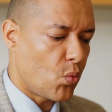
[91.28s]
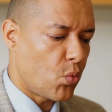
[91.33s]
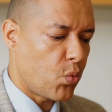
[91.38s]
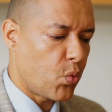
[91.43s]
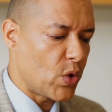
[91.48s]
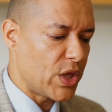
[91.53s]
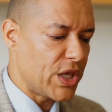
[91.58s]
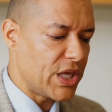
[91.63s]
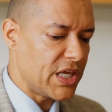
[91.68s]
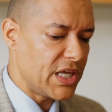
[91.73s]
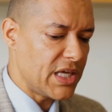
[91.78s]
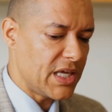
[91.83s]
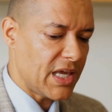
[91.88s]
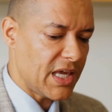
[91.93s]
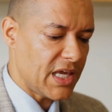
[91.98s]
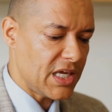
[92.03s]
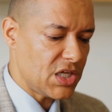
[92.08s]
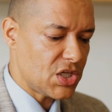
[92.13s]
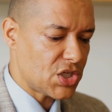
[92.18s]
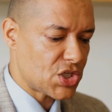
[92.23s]
we
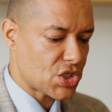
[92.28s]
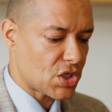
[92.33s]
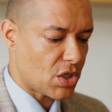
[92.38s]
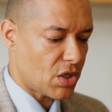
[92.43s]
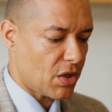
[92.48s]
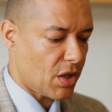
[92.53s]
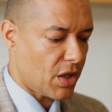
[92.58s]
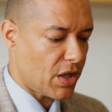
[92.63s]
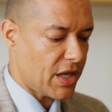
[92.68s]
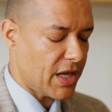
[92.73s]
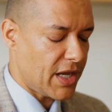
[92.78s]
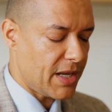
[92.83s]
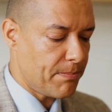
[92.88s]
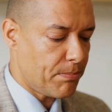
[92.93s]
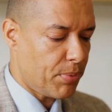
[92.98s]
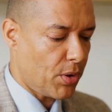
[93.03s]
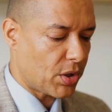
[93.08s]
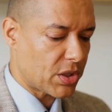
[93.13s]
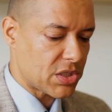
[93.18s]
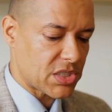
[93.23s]
each, in
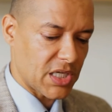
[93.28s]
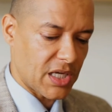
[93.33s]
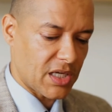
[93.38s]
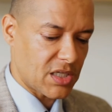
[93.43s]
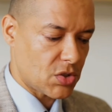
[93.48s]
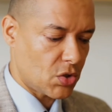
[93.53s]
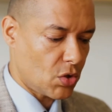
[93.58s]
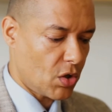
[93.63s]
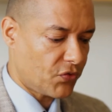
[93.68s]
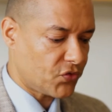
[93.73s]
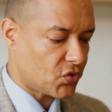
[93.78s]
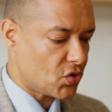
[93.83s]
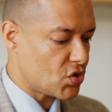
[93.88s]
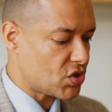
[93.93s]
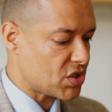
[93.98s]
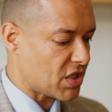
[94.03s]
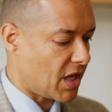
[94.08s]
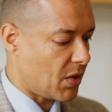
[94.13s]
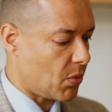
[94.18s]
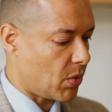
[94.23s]
politics, you often
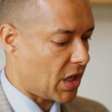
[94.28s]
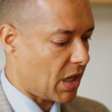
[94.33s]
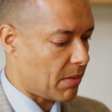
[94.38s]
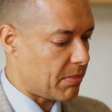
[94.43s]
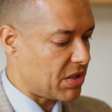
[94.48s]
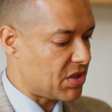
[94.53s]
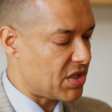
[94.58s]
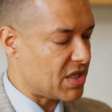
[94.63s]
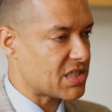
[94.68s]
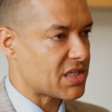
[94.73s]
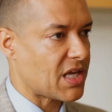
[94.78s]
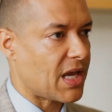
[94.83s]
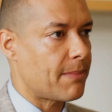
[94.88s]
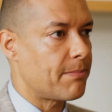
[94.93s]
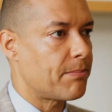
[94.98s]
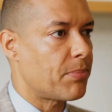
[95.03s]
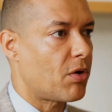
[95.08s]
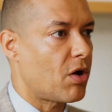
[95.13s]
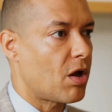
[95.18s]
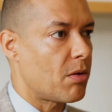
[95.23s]
say, well, I'm in this
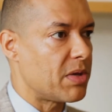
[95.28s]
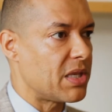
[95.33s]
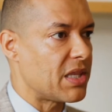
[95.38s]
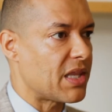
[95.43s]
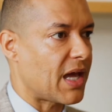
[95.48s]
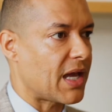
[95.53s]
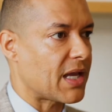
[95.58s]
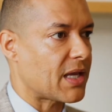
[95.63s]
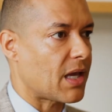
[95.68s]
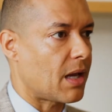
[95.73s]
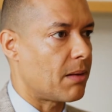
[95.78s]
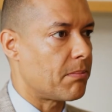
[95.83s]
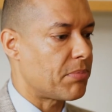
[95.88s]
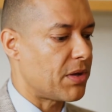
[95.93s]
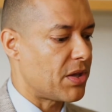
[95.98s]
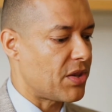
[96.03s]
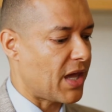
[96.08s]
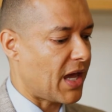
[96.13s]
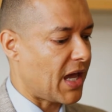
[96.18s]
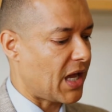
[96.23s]
camp or I'm in that camp,
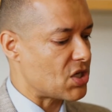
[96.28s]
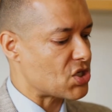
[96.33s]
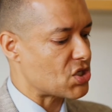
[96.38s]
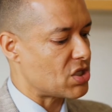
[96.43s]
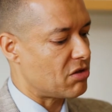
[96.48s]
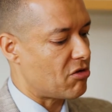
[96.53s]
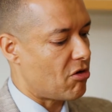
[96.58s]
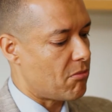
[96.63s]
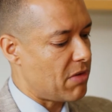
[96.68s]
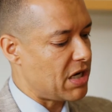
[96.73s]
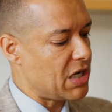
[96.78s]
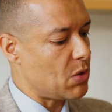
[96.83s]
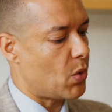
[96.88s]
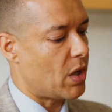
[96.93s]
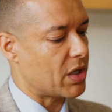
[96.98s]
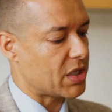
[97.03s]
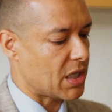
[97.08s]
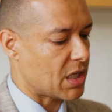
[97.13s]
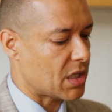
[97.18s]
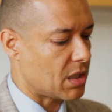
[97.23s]
and that actually there are many
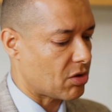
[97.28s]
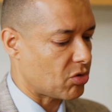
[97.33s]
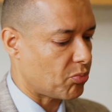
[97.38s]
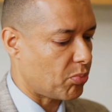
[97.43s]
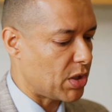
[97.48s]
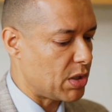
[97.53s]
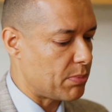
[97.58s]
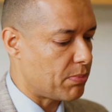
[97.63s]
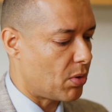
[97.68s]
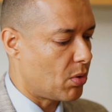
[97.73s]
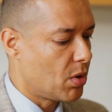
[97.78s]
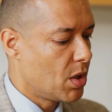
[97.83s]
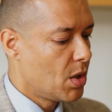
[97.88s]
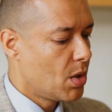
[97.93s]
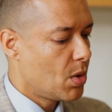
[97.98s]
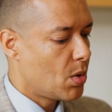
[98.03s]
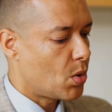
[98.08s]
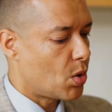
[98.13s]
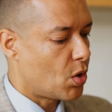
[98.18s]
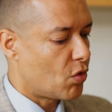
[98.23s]
working class people
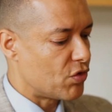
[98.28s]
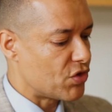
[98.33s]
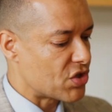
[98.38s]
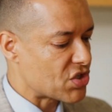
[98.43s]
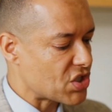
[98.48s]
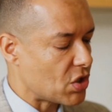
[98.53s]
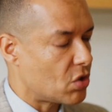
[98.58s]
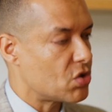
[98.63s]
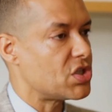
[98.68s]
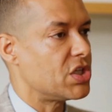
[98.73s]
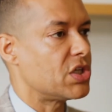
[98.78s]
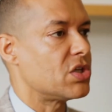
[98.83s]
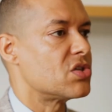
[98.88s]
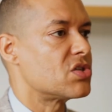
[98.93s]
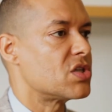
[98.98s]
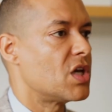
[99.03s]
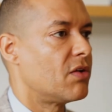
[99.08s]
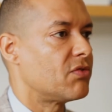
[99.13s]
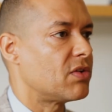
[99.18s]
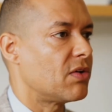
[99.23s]
who are in the socially
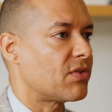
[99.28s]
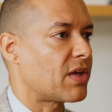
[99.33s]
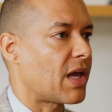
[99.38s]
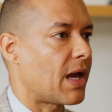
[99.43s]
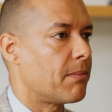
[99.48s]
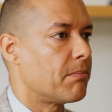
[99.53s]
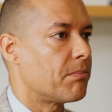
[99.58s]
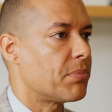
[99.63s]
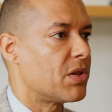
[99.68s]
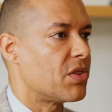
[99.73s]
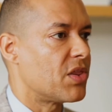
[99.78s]
conservative camp, and